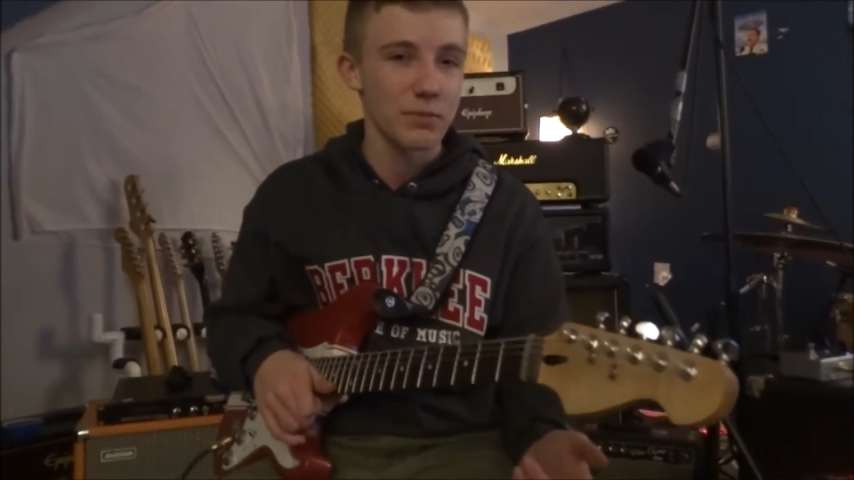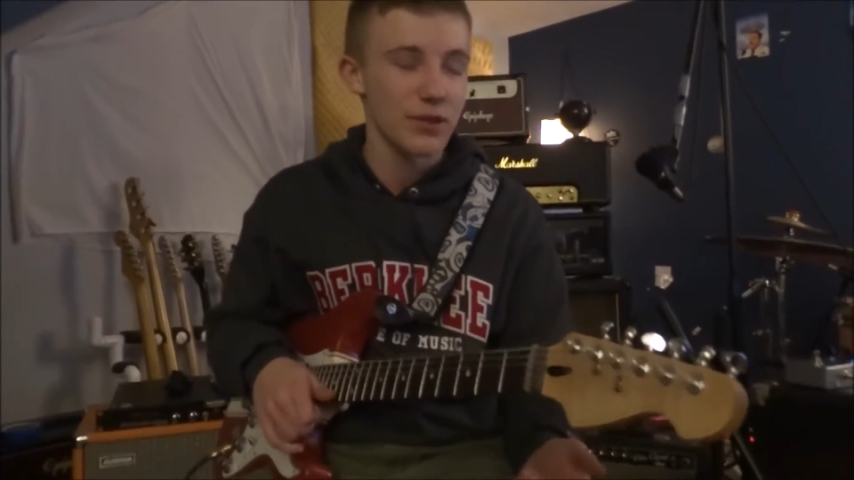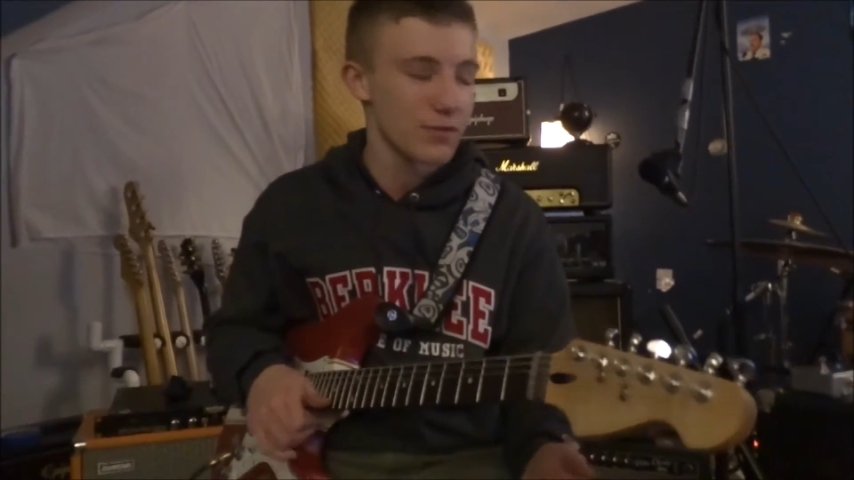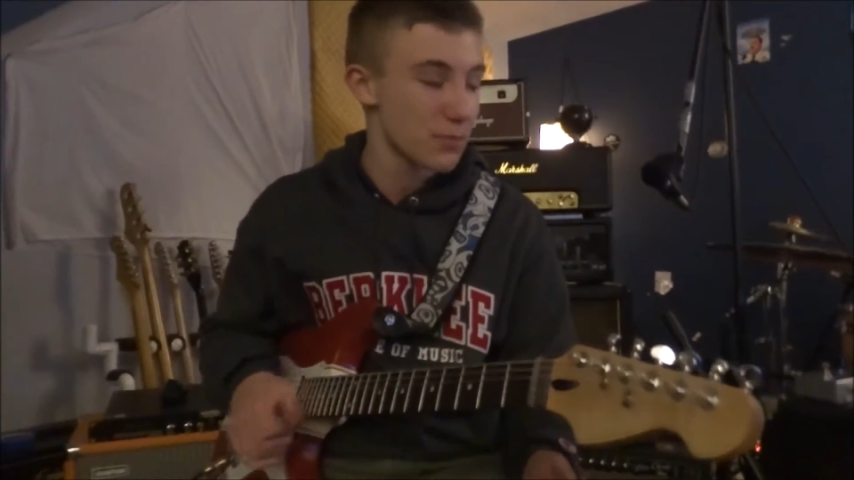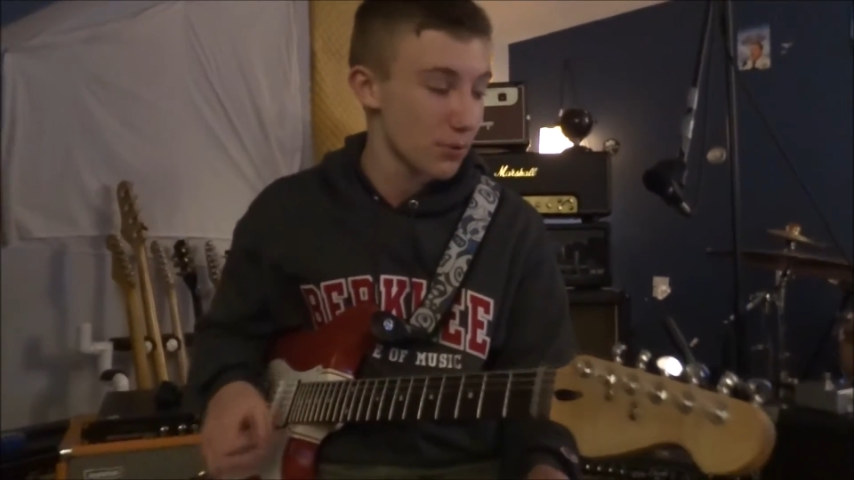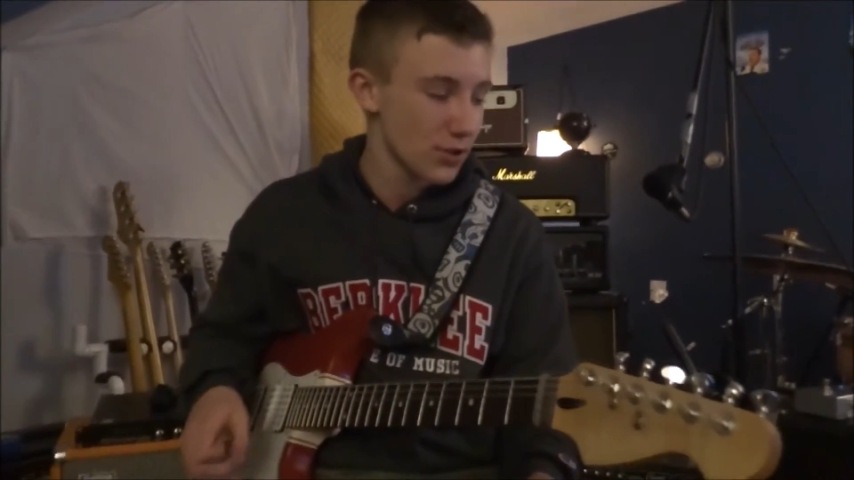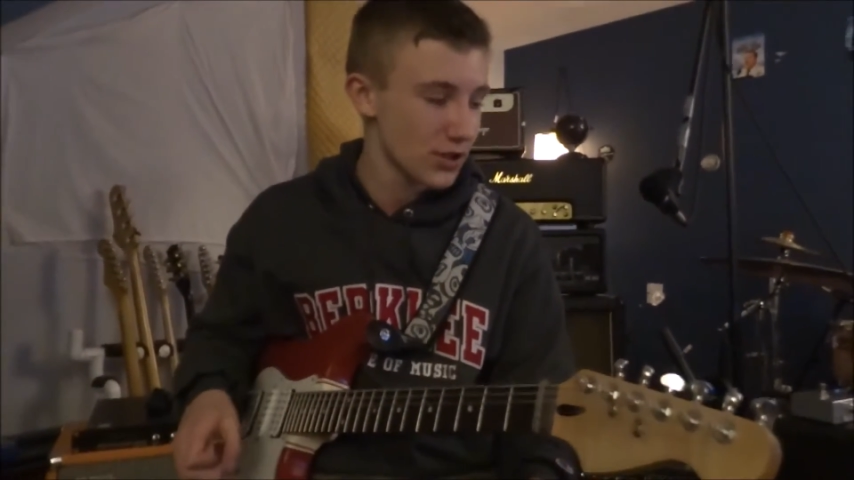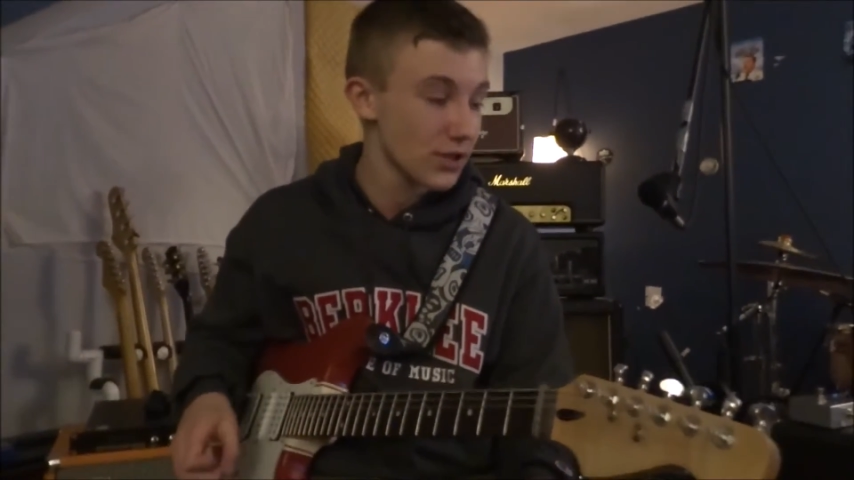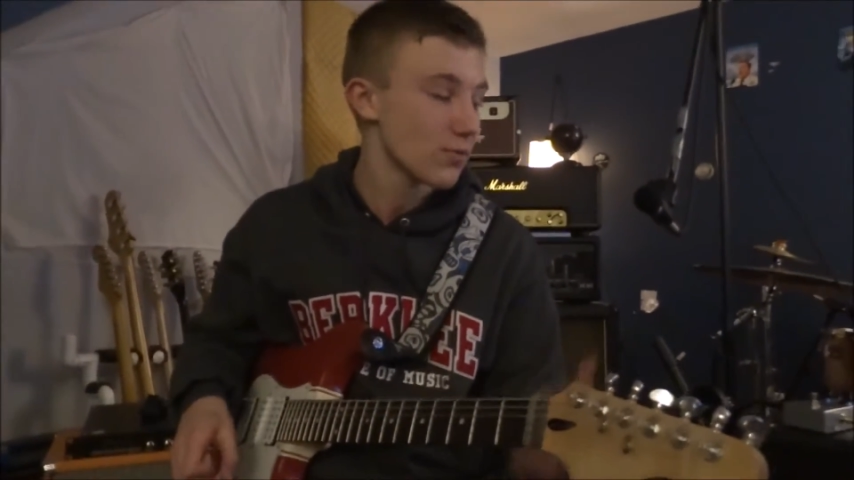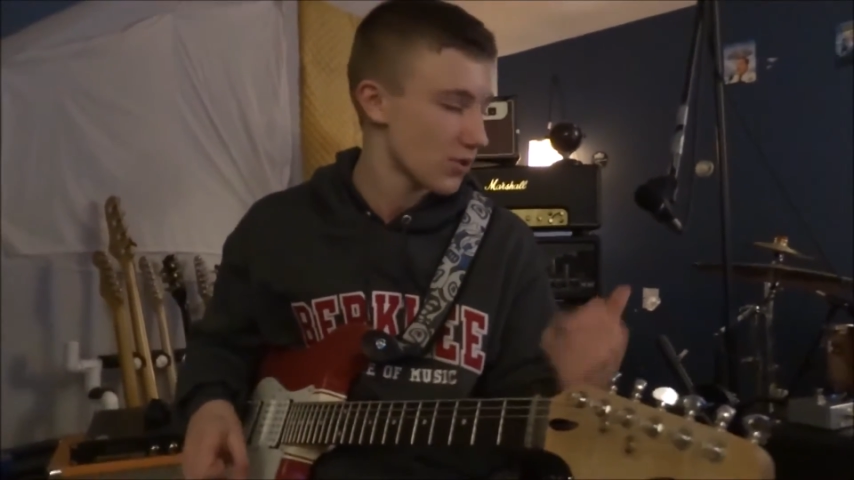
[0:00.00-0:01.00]
But if you
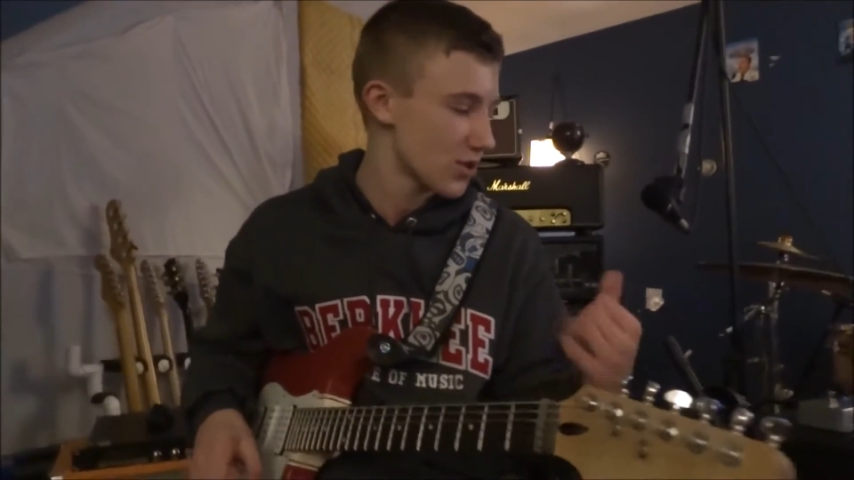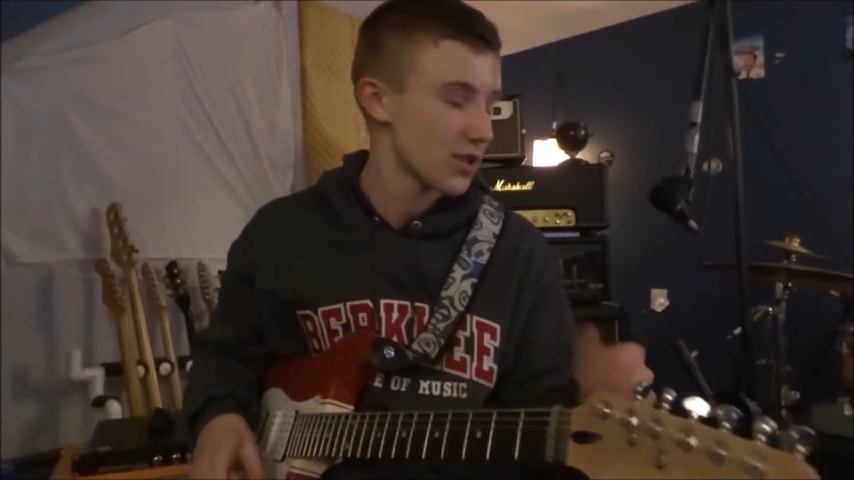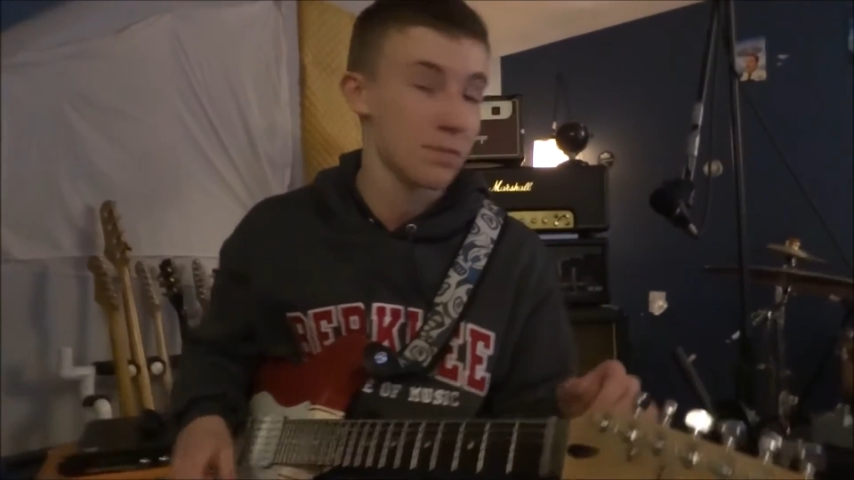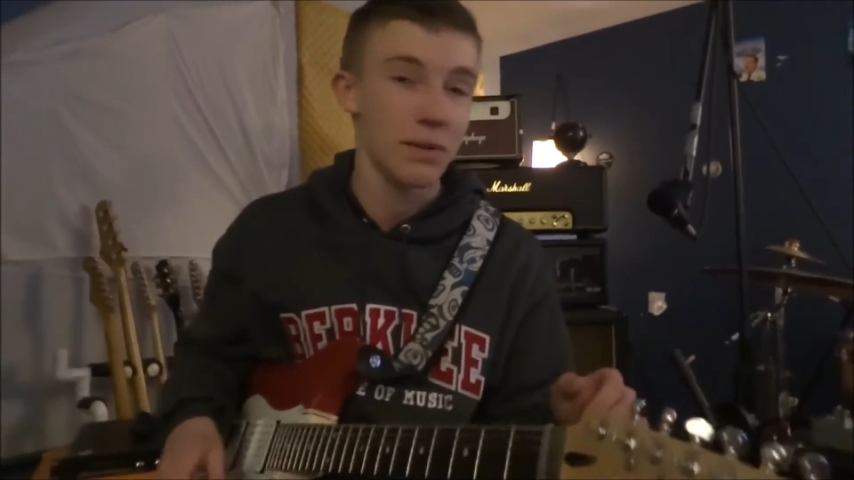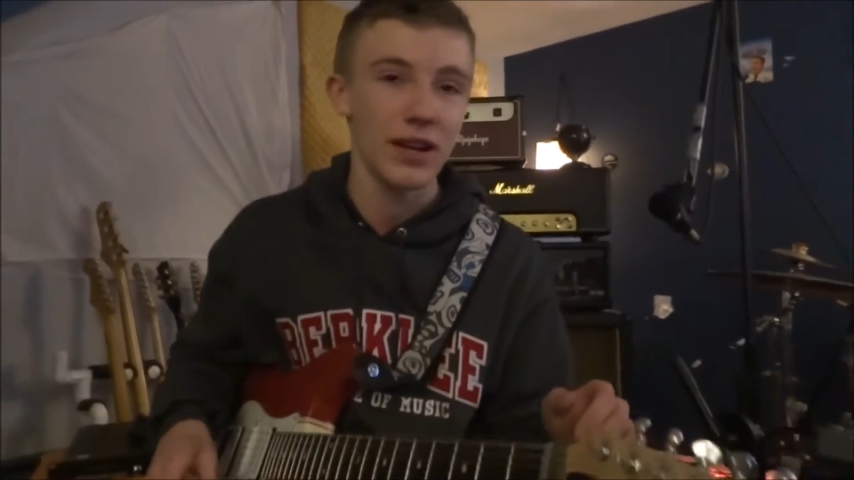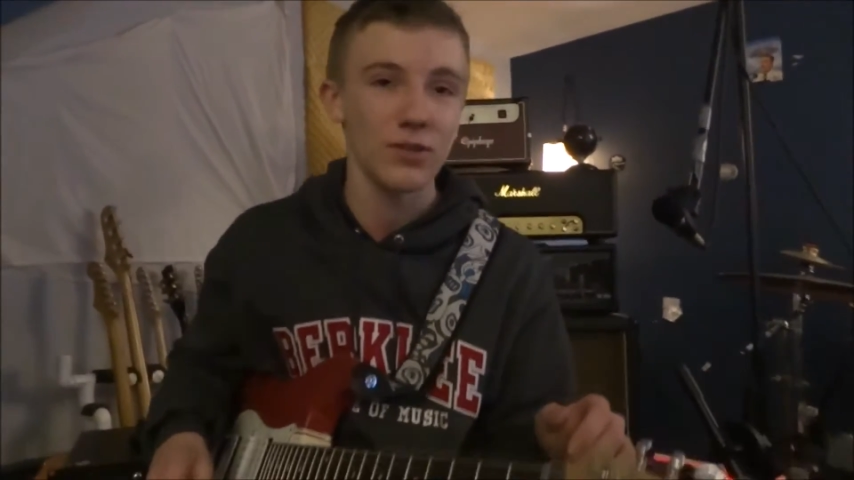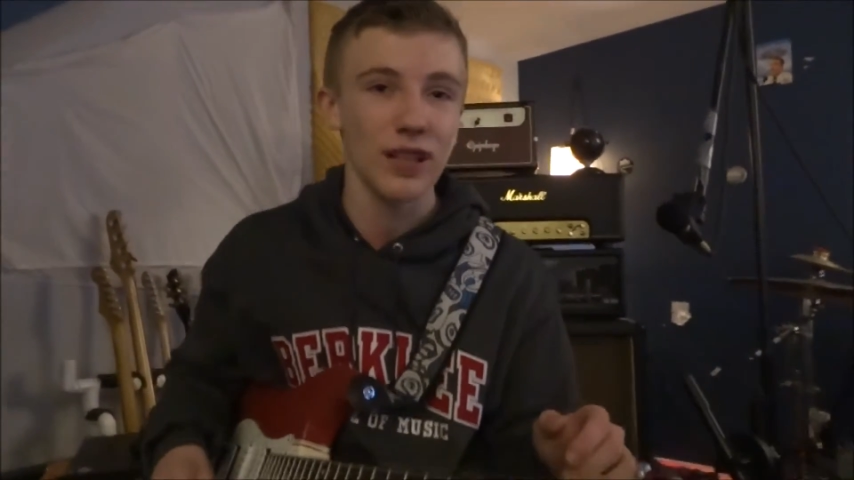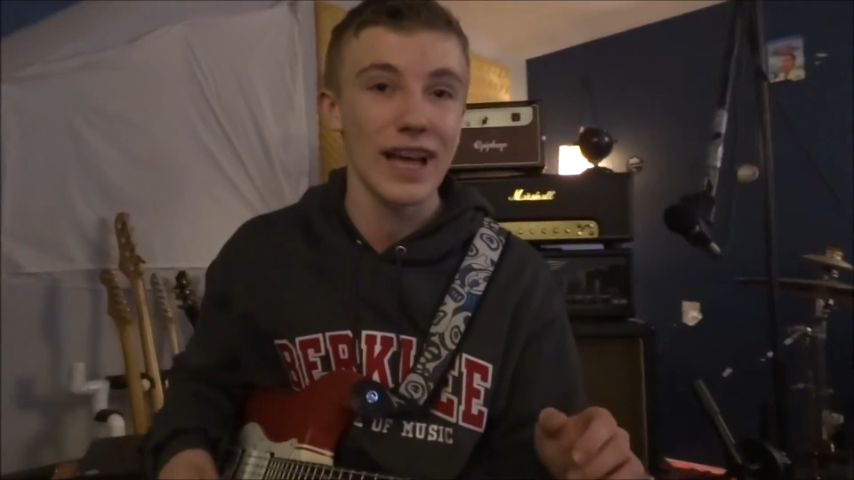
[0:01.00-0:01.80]
push it, which this pedal